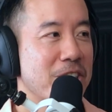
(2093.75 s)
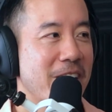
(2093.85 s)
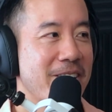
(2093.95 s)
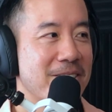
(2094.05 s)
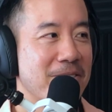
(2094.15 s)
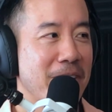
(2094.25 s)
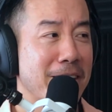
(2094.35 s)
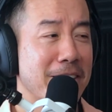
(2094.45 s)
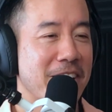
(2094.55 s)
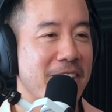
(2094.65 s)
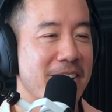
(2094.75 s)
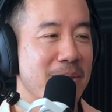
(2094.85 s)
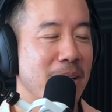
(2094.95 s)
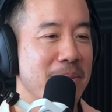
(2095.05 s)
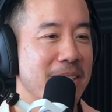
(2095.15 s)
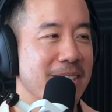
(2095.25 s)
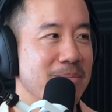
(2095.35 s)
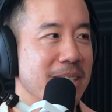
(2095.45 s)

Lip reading: Charity is a failing charity, in my opinion.